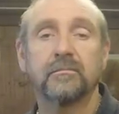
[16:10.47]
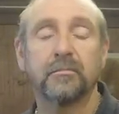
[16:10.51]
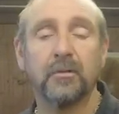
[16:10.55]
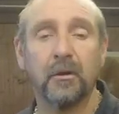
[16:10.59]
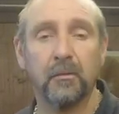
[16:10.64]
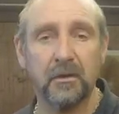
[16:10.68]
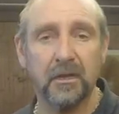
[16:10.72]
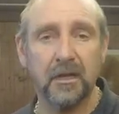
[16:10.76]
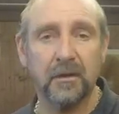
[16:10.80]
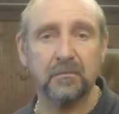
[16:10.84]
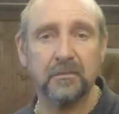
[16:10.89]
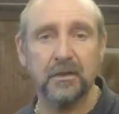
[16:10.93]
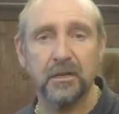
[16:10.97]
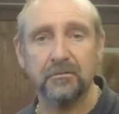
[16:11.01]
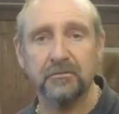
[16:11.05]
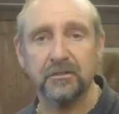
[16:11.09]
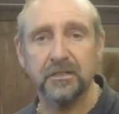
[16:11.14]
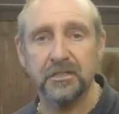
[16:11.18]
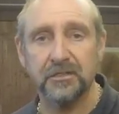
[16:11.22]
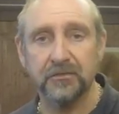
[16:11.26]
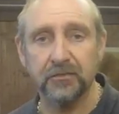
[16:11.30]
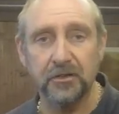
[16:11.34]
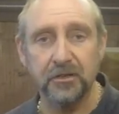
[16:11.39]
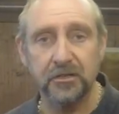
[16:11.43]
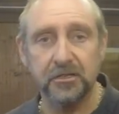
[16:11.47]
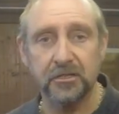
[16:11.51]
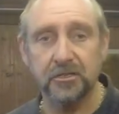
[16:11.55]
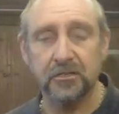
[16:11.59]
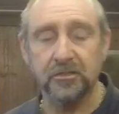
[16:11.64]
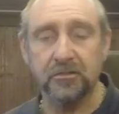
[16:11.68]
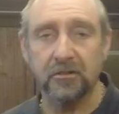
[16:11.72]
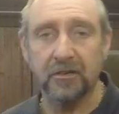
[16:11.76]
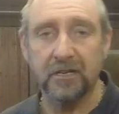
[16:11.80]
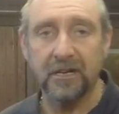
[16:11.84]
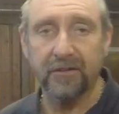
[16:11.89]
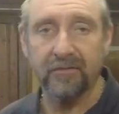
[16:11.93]
probably upload this first so
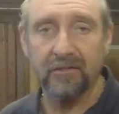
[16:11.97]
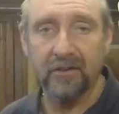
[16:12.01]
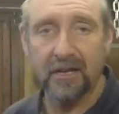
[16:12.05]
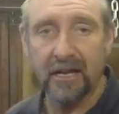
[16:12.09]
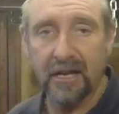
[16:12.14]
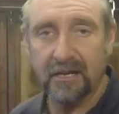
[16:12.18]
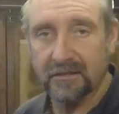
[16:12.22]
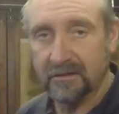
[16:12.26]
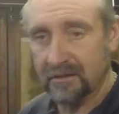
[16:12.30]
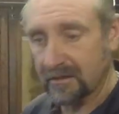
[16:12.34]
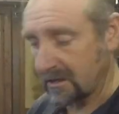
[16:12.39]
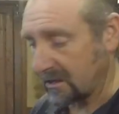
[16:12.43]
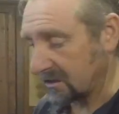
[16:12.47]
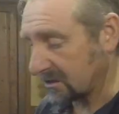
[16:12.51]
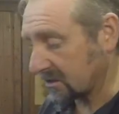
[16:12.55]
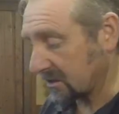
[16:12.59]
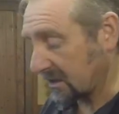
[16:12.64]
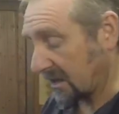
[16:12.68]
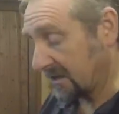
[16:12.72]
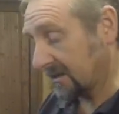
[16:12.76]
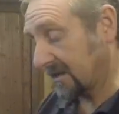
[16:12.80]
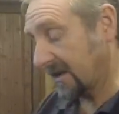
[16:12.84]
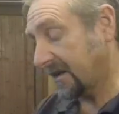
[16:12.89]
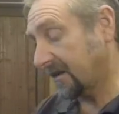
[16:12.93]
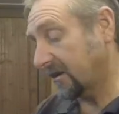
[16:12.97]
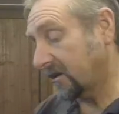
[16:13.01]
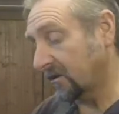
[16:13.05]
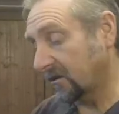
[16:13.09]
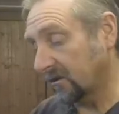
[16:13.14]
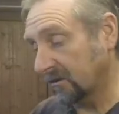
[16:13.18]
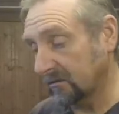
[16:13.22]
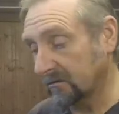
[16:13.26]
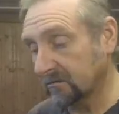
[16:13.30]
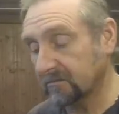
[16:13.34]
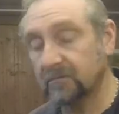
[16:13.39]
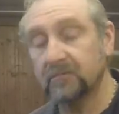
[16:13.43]
you can have a gander at this, and then
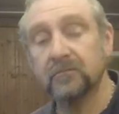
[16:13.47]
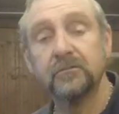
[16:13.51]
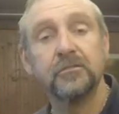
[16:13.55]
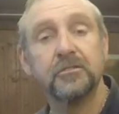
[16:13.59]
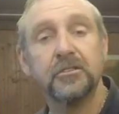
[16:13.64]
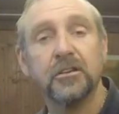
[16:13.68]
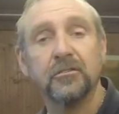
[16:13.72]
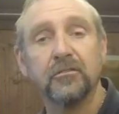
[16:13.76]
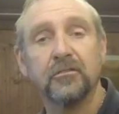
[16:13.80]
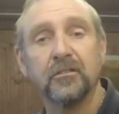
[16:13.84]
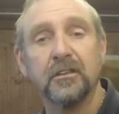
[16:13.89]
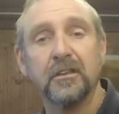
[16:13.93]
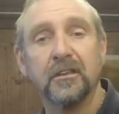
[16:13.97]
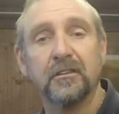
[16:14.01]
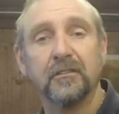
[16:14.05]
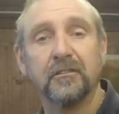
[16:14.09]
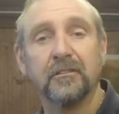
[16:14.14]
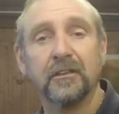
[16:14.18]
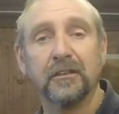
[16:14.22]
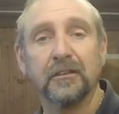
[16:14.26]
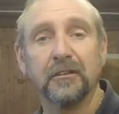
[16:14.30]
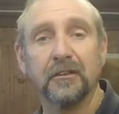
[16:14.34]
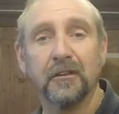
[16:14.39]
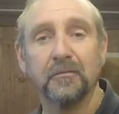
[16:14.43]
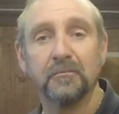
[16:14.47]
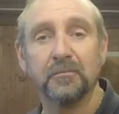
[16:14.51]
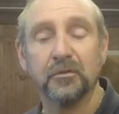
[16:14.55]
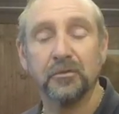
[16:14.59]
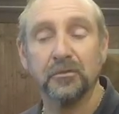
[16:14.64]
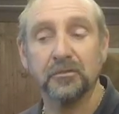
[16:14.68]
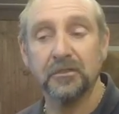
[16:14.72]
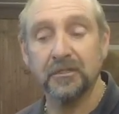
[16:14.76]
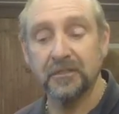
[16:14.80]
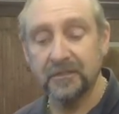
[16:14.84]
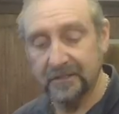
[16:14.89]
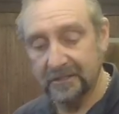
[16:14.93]
I'll show you the other thing that I
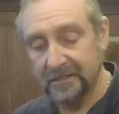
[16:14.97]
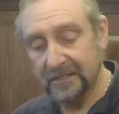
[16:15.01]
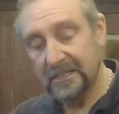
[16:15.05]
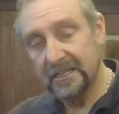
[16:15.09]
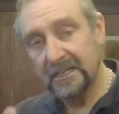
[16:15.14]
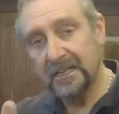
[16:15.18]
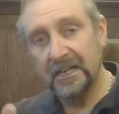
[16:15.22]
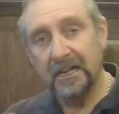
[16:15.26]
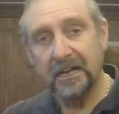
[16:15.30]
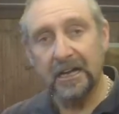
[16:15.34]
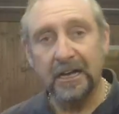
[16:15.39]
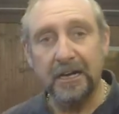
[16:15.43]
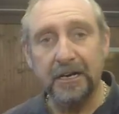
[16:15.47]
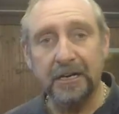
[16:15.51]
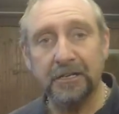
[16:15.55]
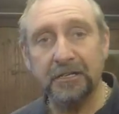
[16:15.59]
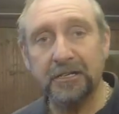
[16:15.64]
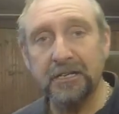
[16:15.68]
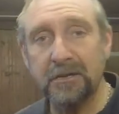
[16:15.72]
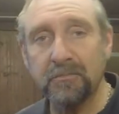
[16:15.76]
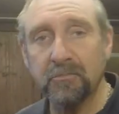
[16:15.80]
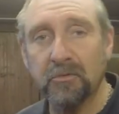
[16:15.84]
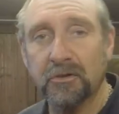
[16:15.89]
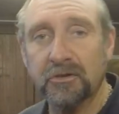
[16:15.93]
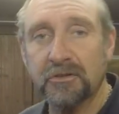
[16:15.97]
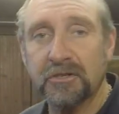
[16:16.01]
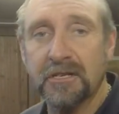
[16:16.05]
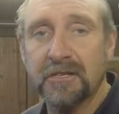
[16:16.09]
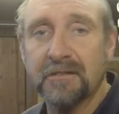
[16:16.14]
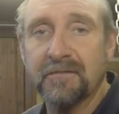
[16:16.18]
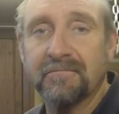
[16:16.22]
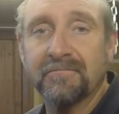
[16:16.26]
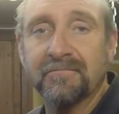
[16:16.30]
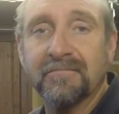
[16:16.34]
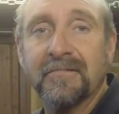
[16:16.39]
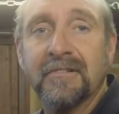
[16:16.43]
bought. Keep
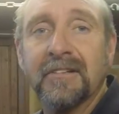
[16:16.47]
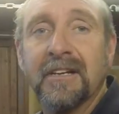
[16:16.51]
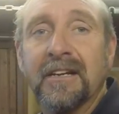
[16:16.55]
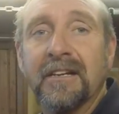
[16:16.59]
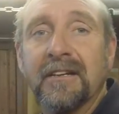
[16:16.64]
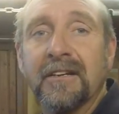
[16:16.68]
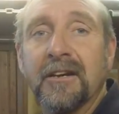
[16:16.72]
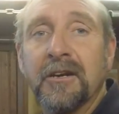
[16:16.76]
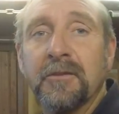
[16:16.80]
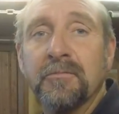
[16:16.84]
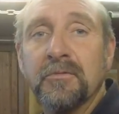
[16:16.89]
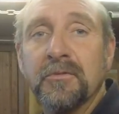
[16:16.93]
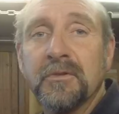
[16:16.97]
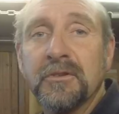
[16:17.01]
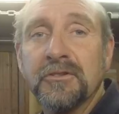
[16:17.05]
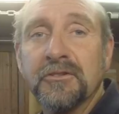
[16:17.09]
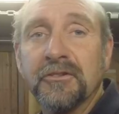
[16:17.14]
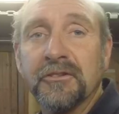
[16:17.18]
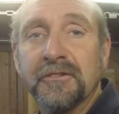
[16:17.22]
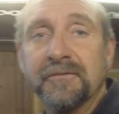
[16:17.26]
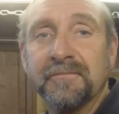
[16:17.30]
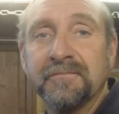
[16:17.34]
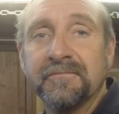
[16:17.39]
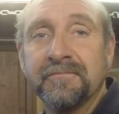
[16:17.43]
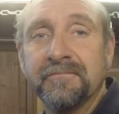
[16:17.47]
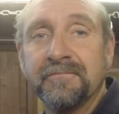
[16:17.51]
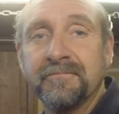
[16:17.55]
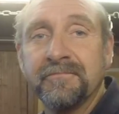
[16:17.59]
watching and hope you enjoy.